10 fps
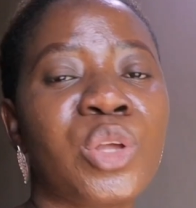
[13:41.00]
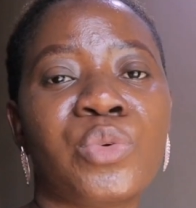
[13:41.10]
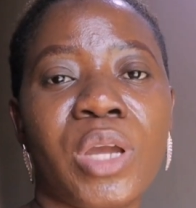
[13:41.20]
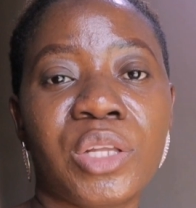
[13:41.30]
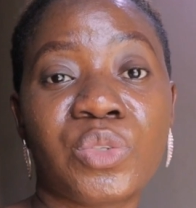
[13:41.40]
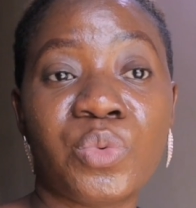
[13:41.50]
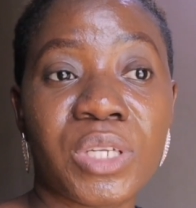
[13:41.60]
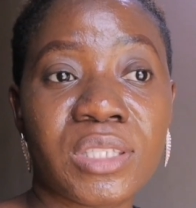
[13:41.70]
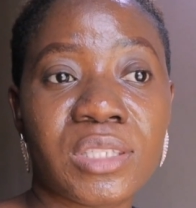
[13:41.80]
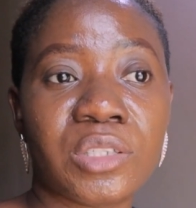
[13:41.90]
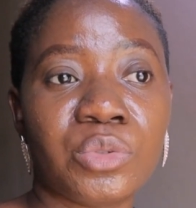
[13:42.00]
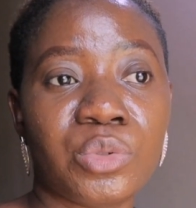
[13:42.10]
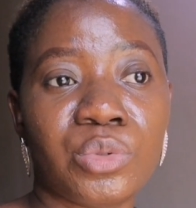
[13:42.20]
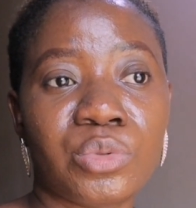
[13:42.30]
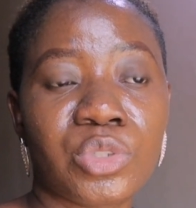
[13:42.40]
we had to wait
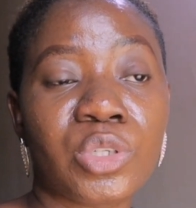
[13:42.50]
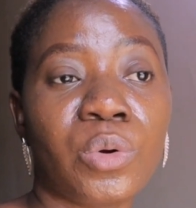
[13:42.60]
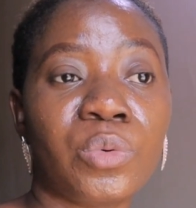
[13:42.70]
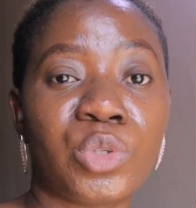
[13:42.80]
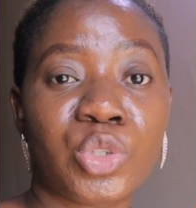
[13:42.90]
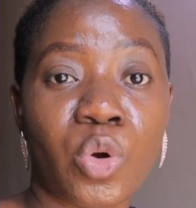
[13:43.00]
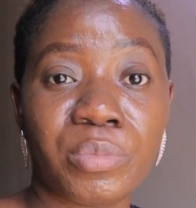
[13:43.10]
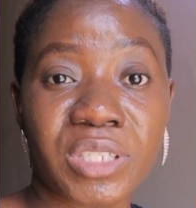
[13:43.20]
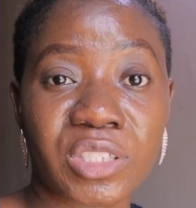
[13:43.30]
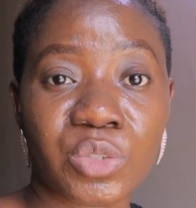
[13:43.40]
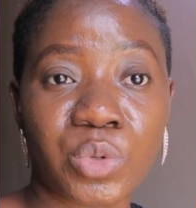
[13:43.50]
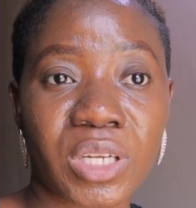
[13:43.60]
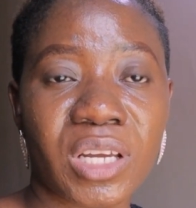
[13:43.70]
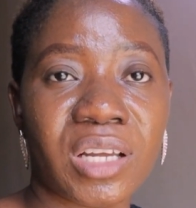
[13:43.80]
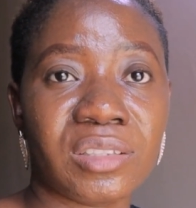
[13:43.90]
till someone was coming this
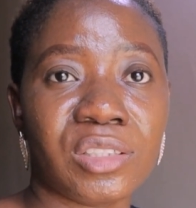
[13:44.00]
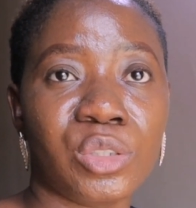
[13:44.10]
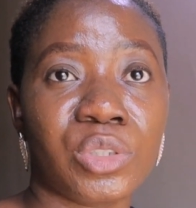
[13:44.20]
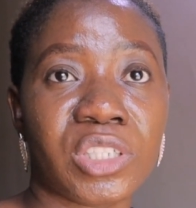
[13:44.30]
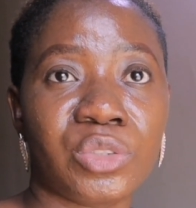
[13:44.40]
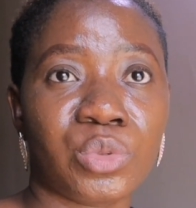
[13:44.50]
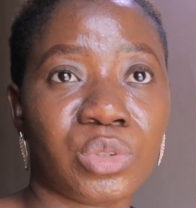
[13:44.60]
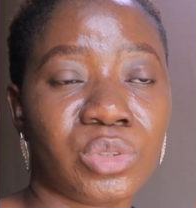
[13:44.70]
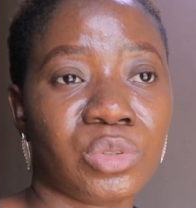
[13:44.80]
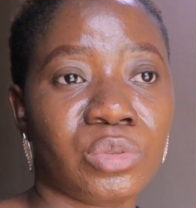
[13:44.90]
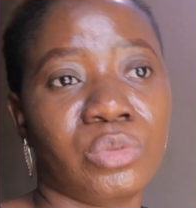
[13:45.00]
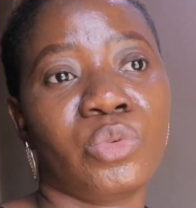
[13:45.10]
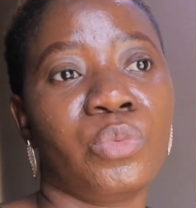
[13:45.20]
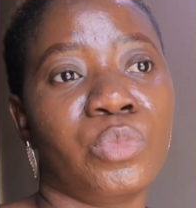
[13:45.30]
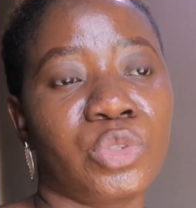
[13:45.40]
way, and the luggage was
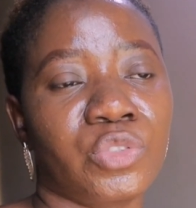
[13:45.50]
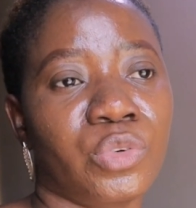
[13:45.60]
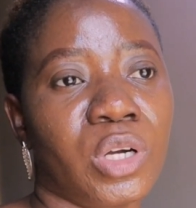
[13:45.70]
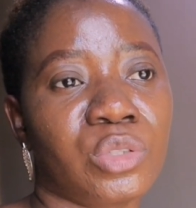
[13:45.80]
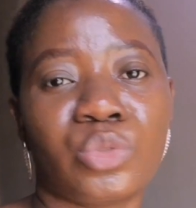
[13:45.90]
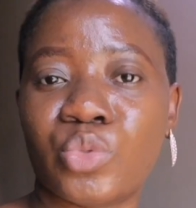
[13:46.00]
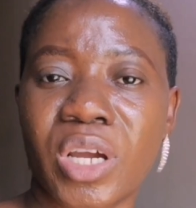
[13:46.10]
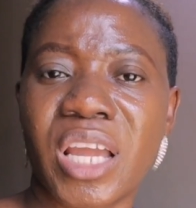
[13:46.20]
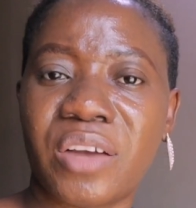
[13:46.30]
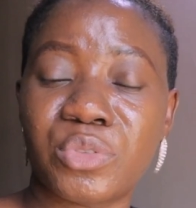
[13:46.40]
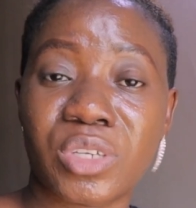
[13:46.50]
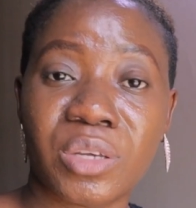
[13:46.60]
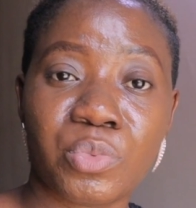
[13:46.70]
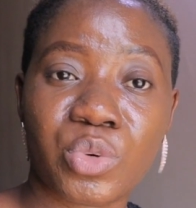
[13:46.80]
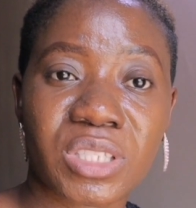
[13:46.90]
so much for her. So do I have to
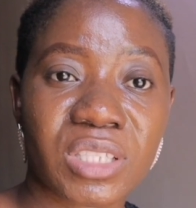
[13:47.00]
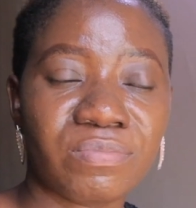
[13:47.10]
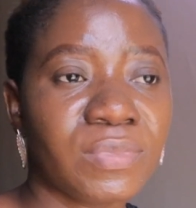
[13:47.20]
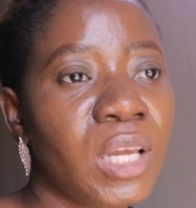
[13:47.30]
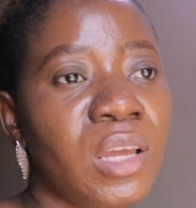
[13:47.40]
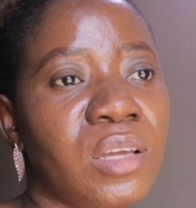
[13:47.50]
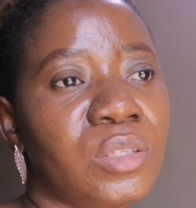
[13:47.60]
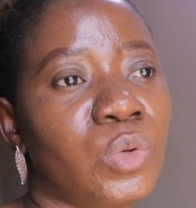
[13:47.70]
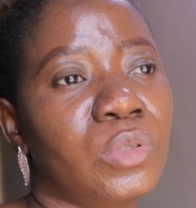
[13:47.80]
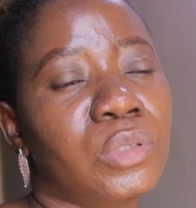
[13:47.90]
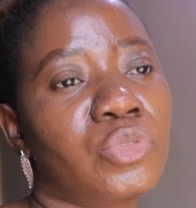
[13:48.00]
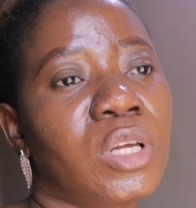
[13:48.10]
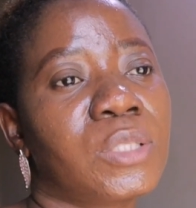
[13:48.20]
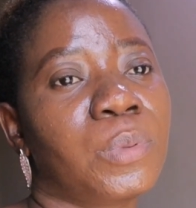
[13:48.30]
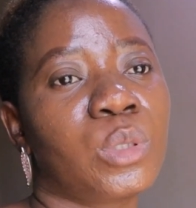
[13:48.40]
keep waiting? So the
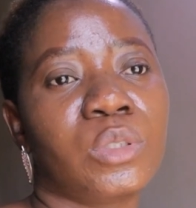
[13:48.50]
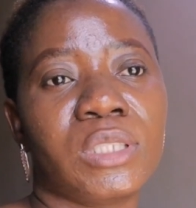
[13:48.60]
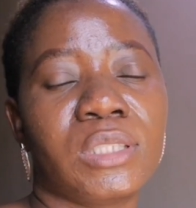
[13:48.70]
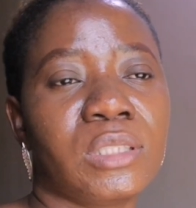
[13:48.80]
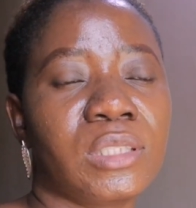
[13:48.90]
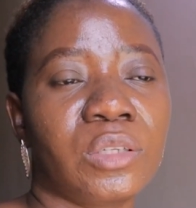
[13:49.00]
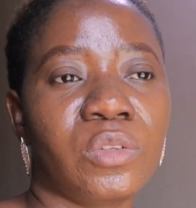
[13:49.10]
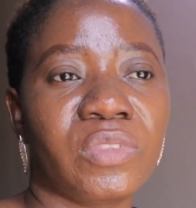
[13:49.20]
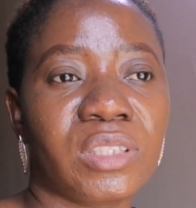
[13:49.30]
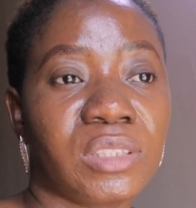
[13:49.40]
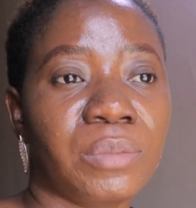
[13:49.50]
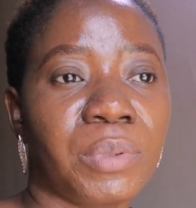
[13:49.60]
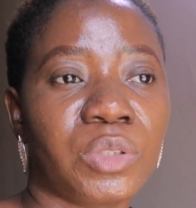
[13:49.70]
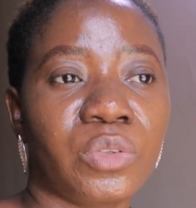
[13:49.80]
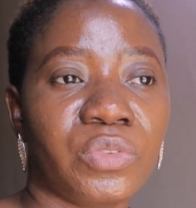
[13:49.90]
transport, logistics, and all that is still
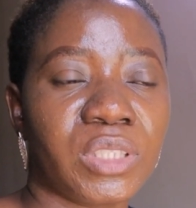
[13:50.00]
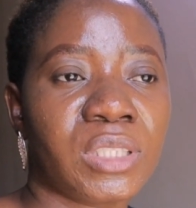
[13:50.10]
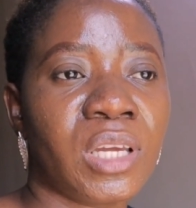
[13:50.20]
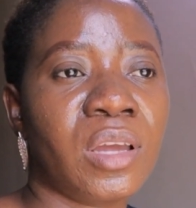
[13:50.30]
part of it,